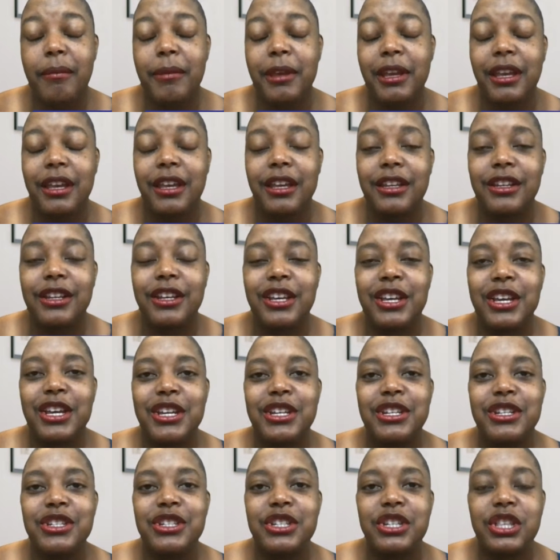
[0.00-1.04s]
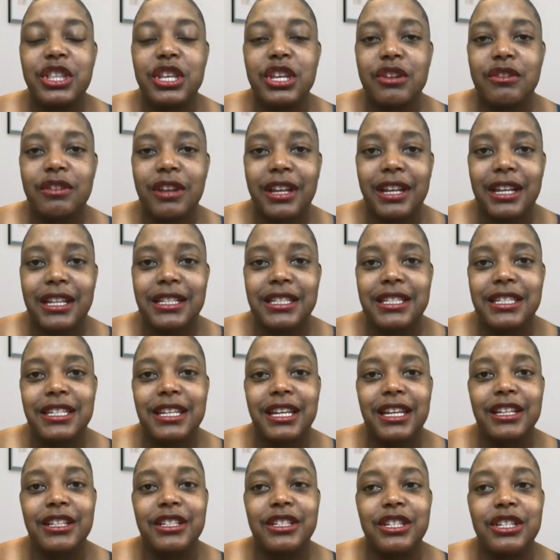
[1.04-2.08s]
in to the United
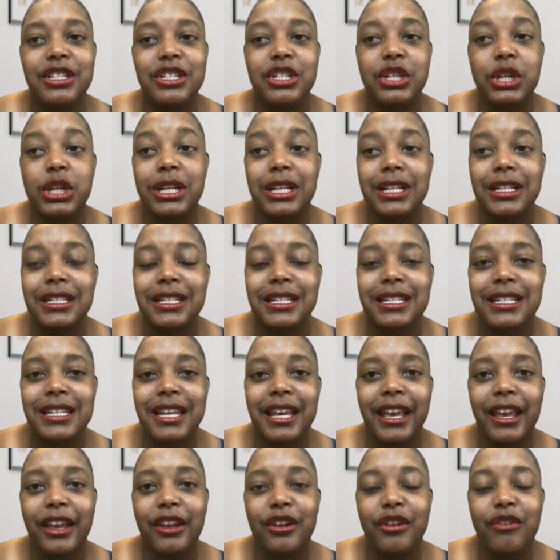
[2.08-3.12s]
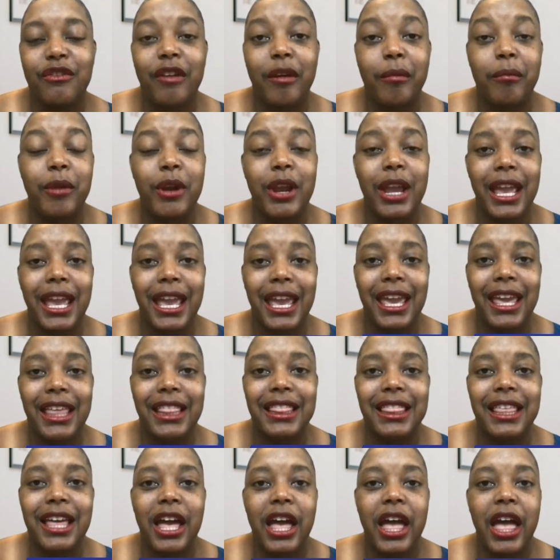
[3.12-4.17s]
States starting today, November
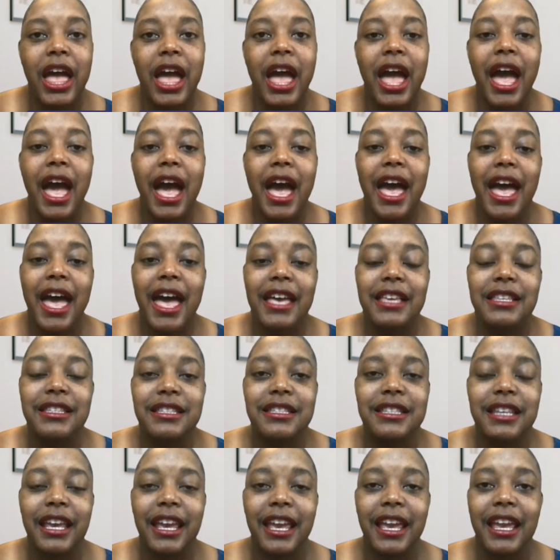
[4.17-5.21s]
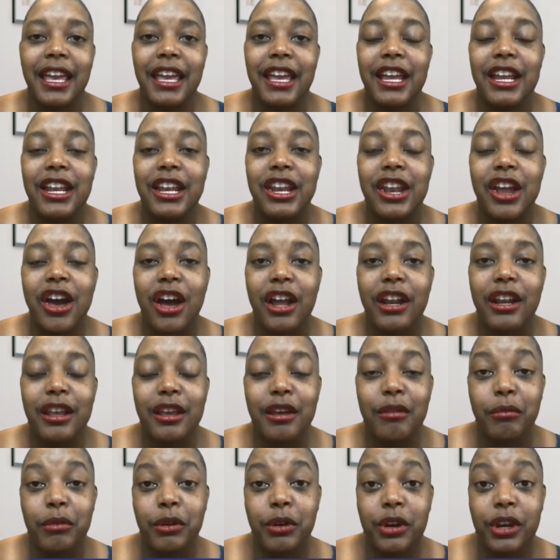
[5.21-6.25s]
8th, as a non
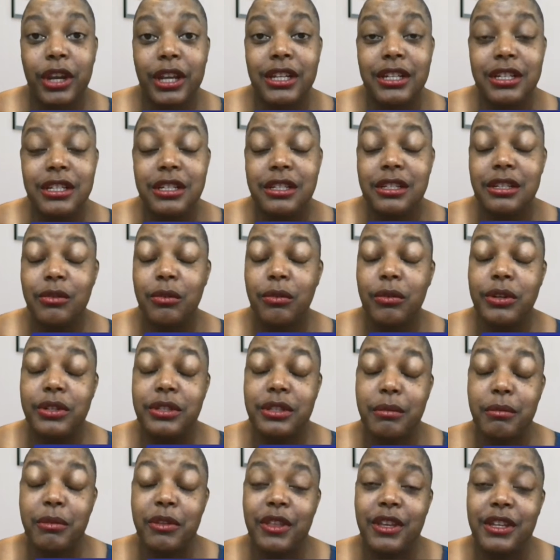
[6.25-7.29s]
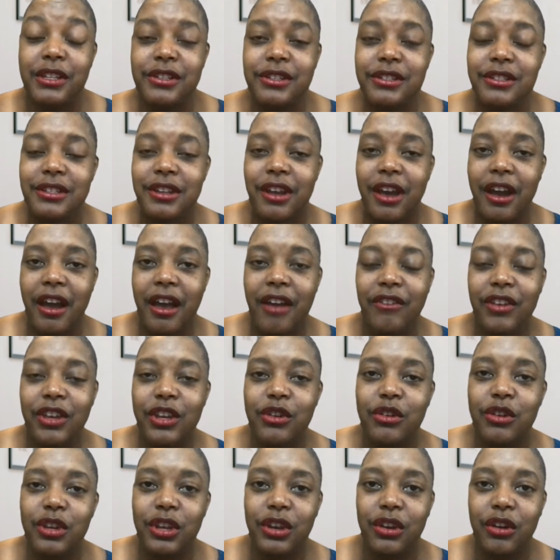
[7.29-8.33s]
immigrant or someone that does not have a
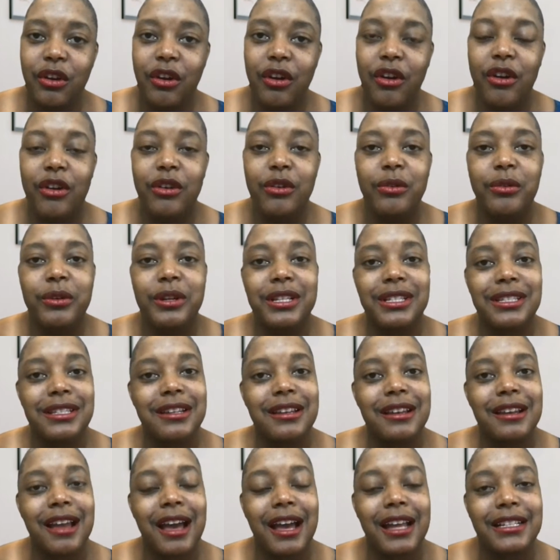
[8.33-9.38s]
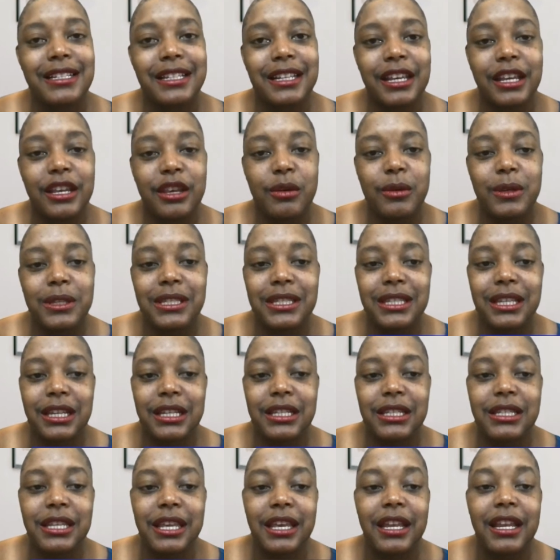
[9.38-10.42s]
green card or is not a US
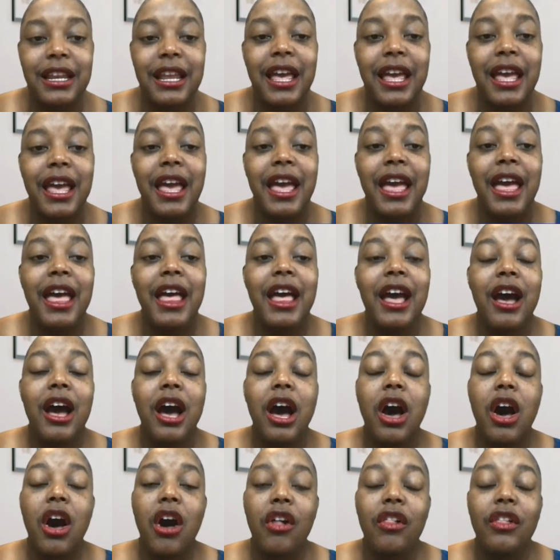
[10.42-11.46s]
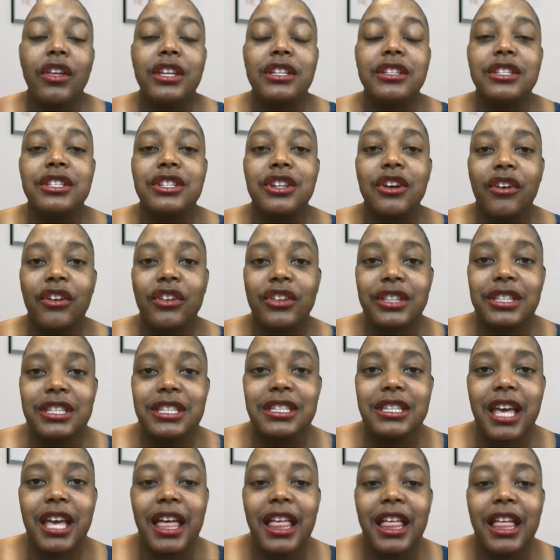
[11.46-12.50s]
citizen, all
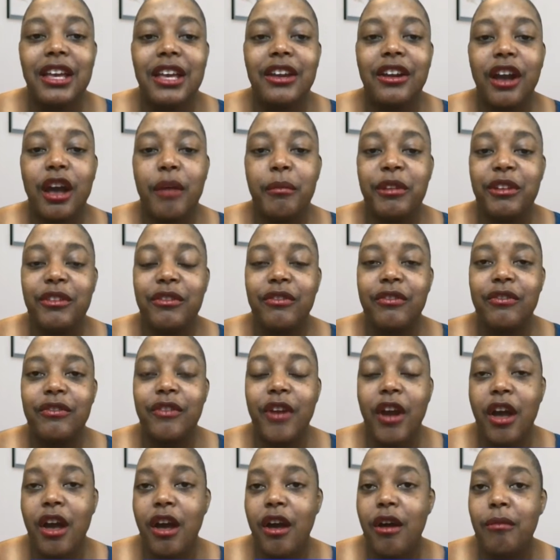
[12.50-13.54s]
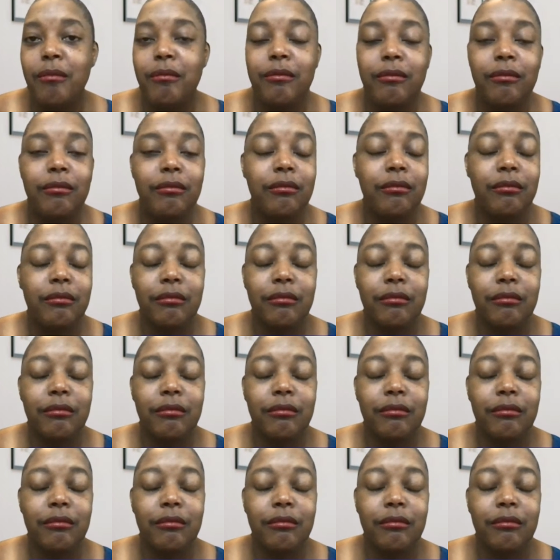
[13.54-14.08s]
adults coming from